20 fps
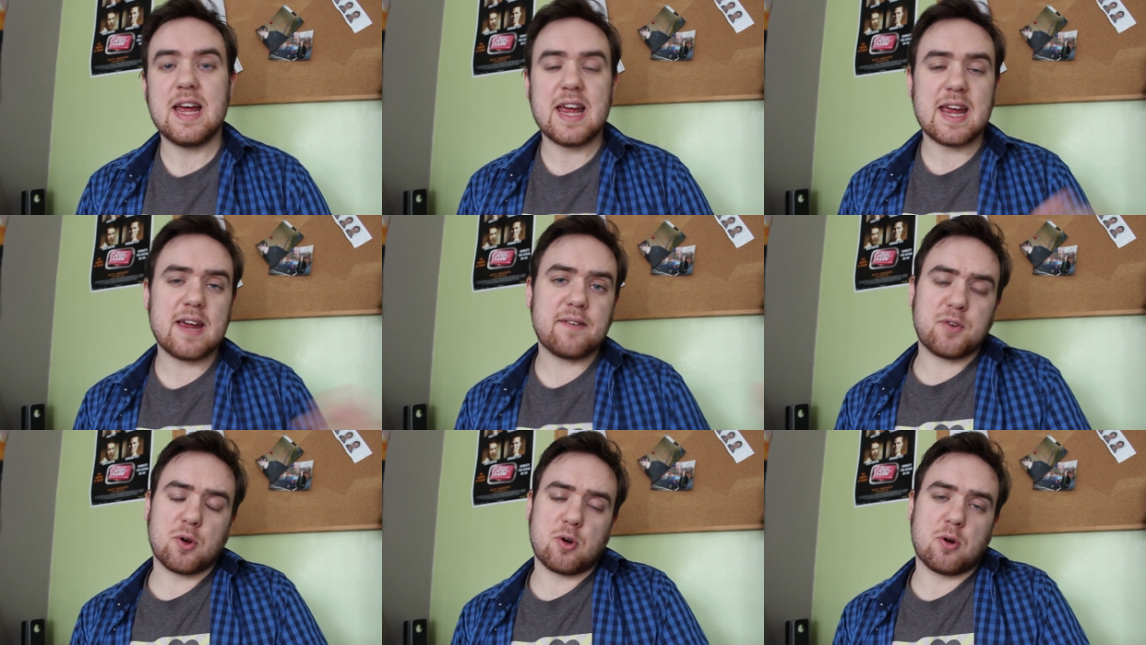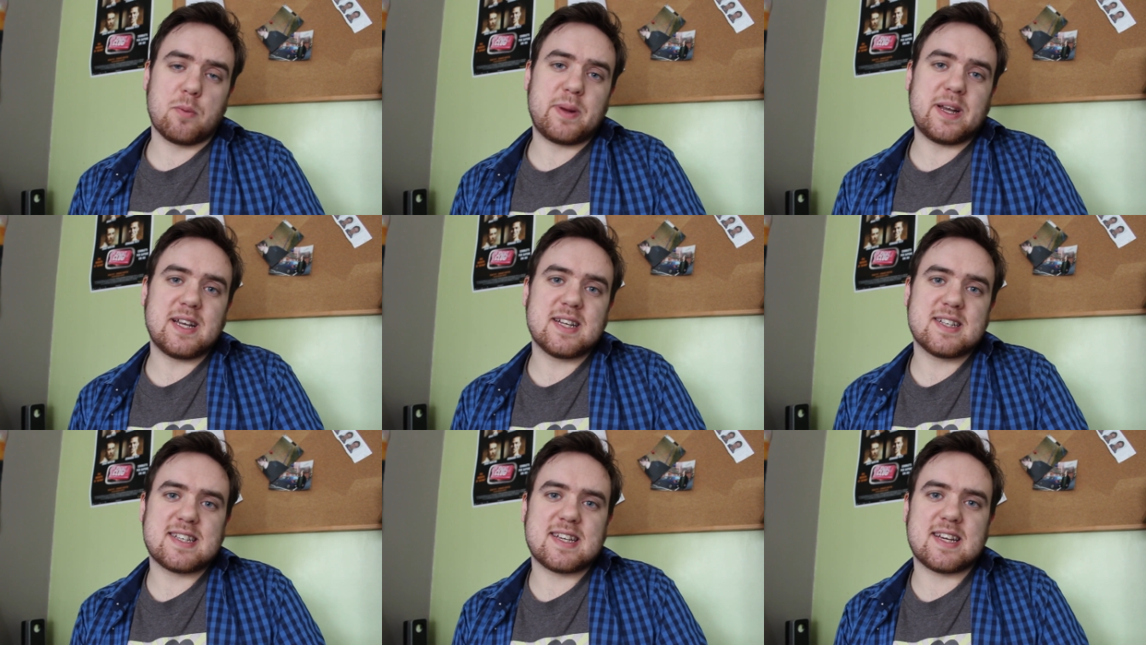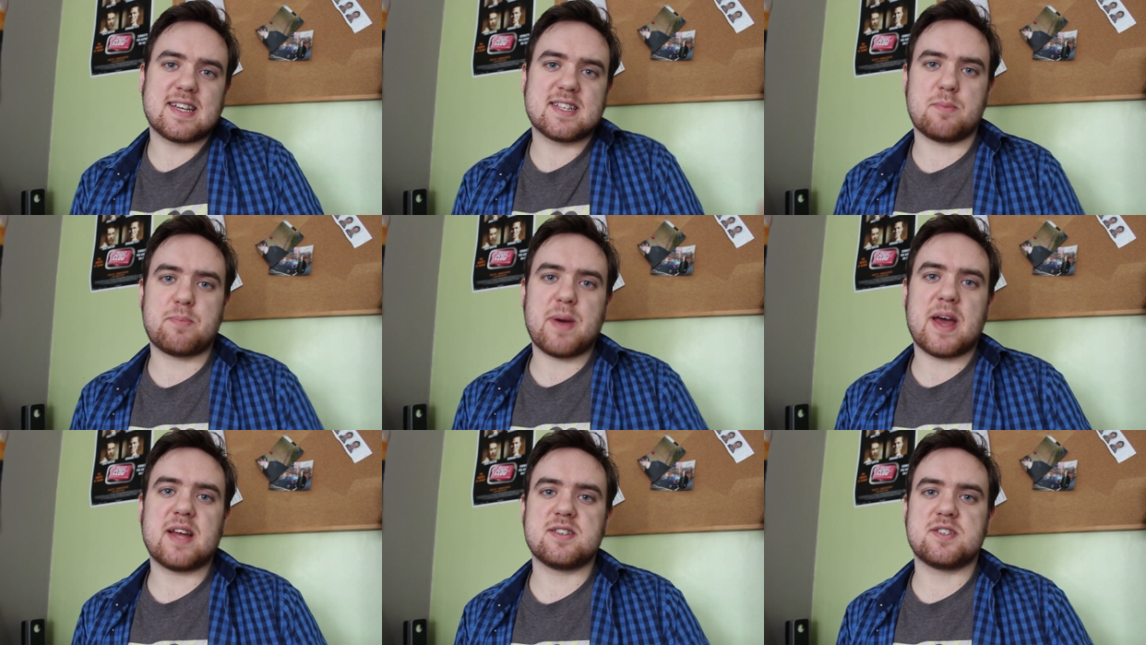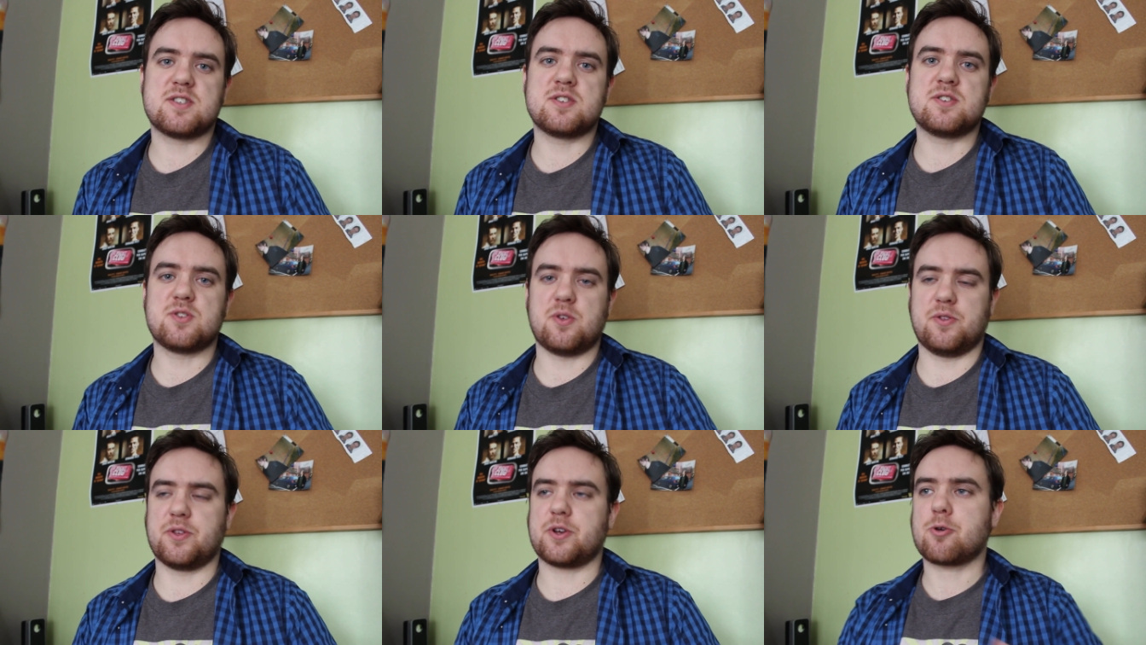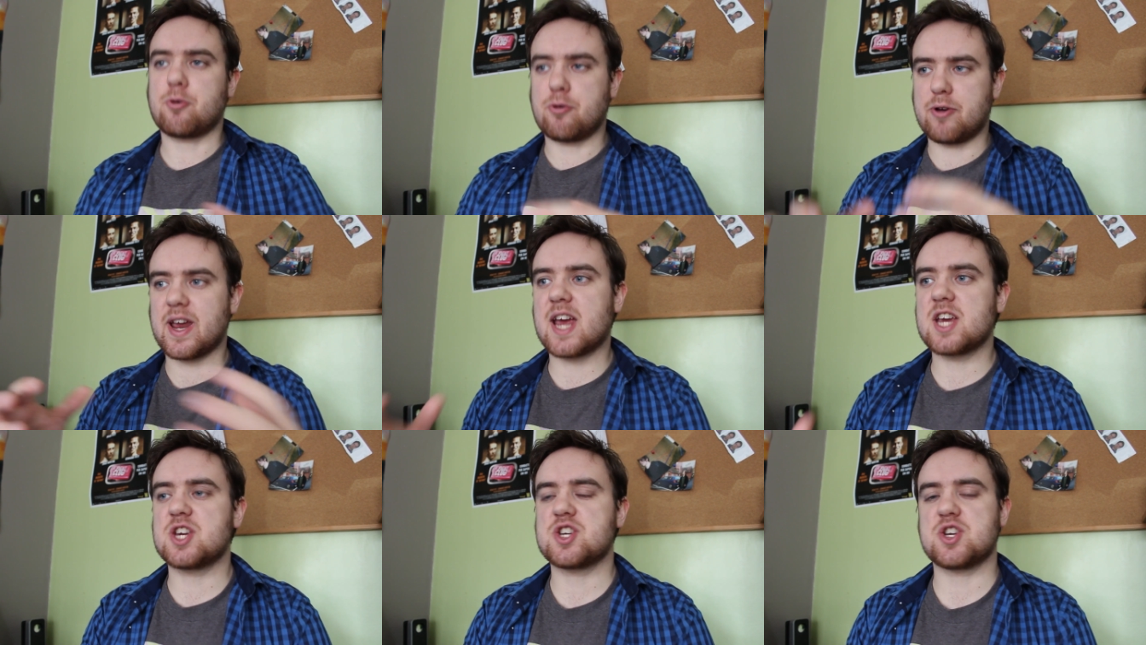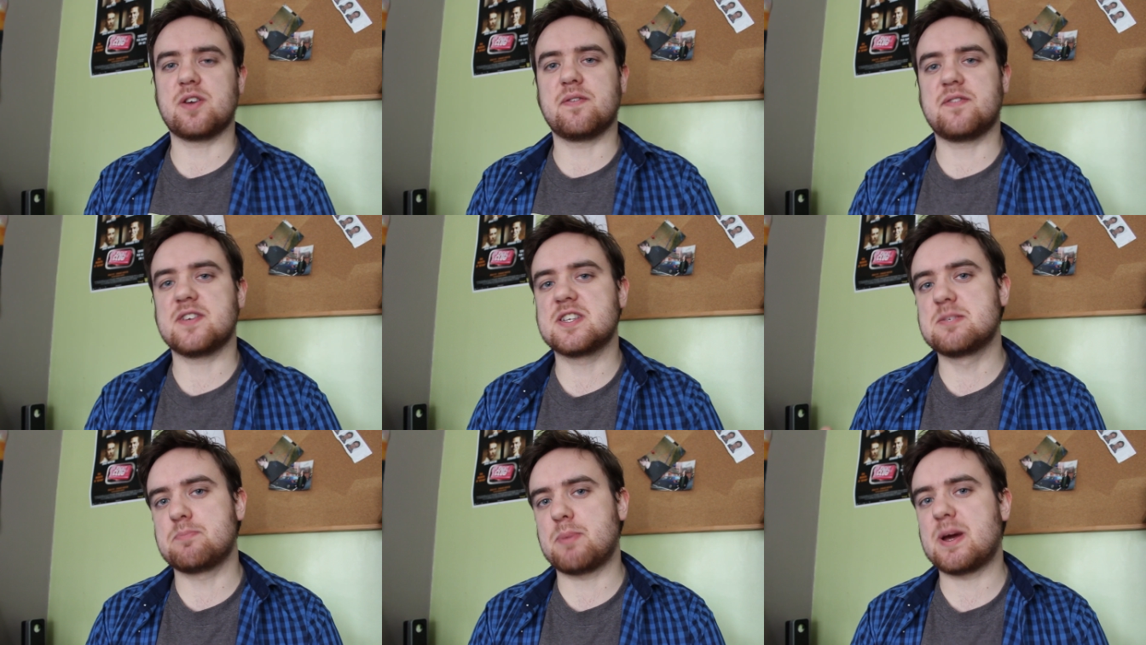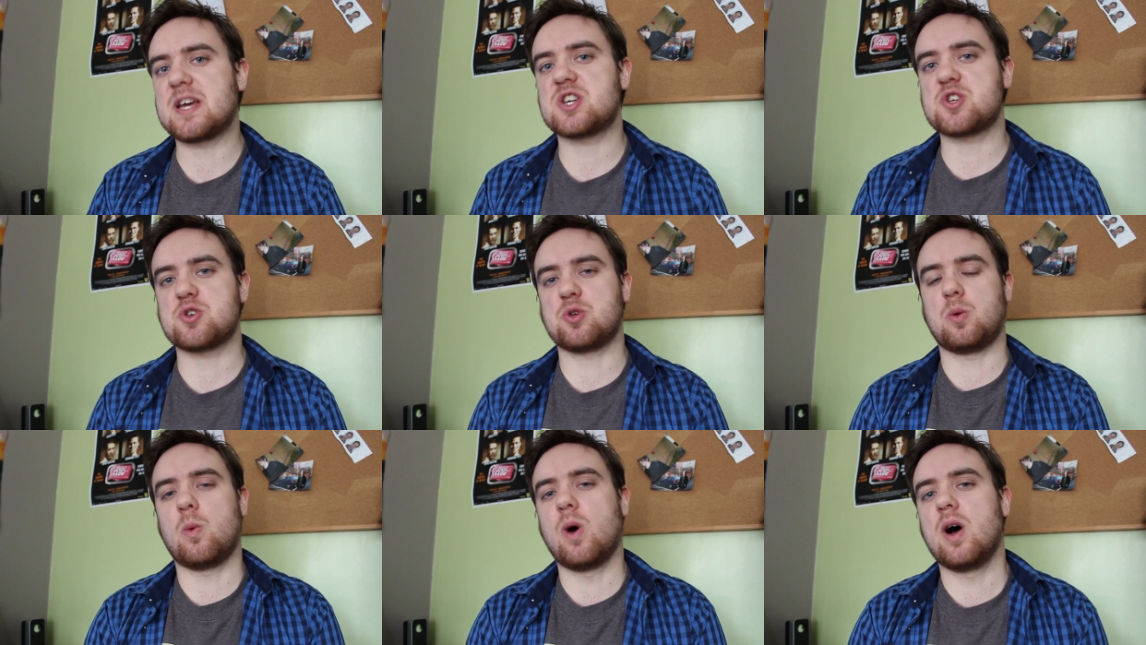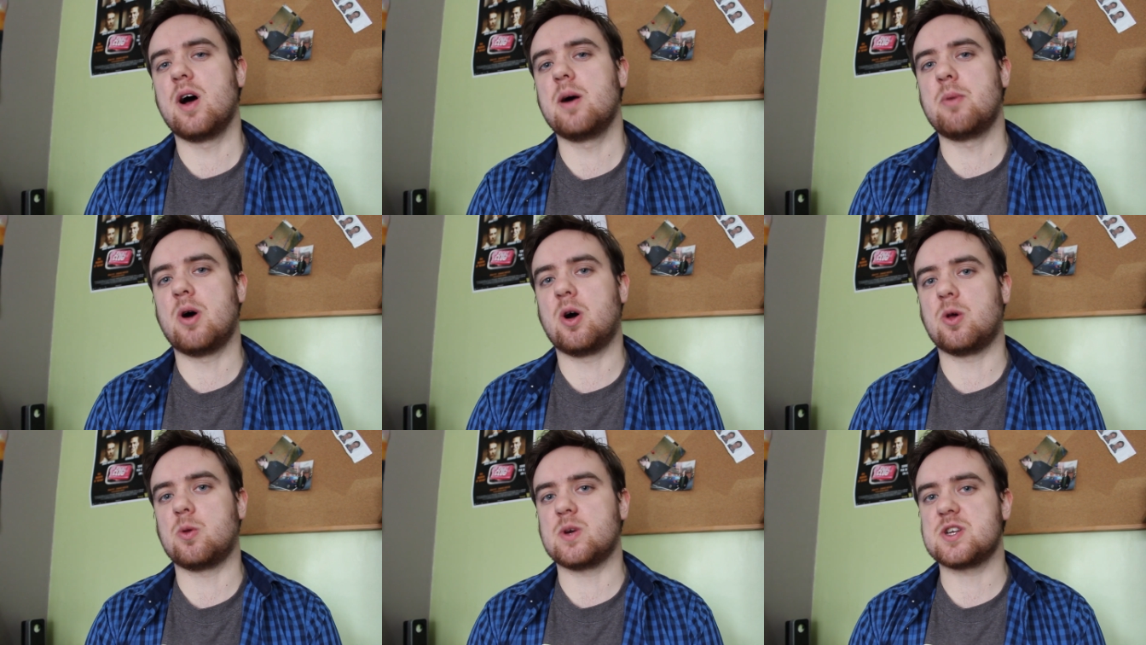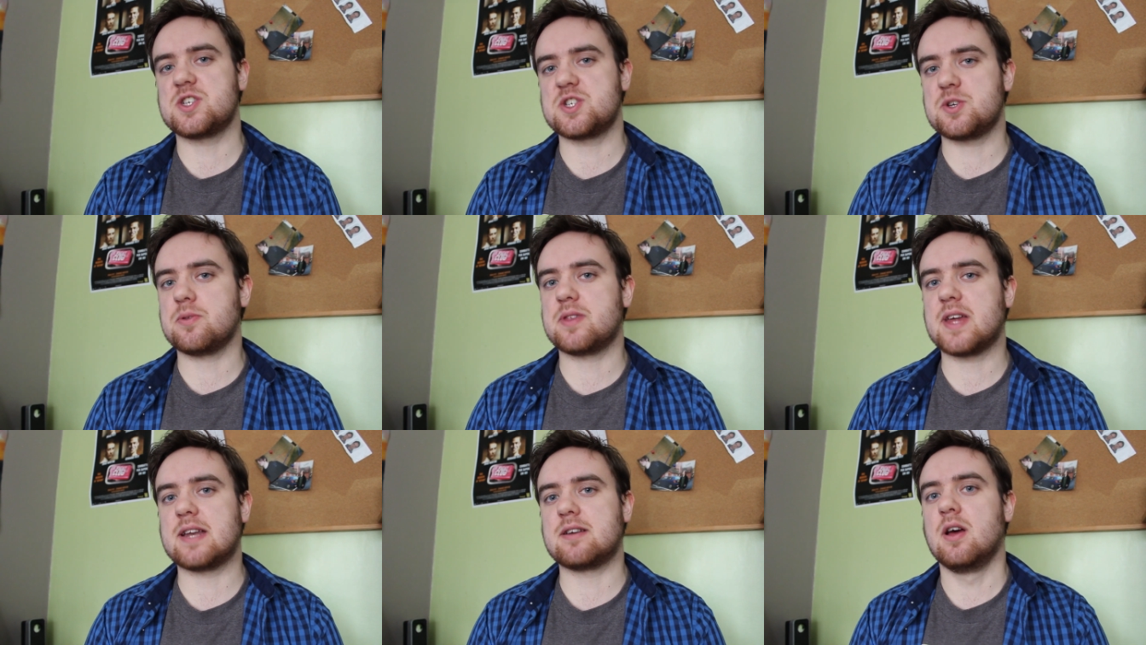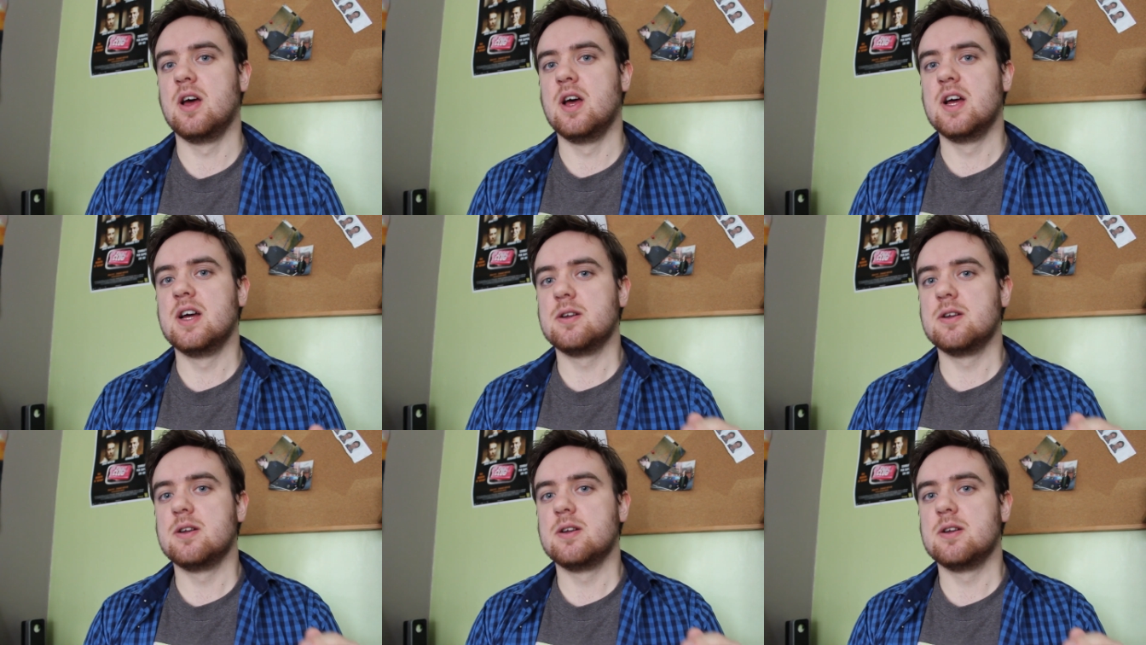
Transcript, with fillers: If your ability is dependent on the creation of a spatial wormhole which you then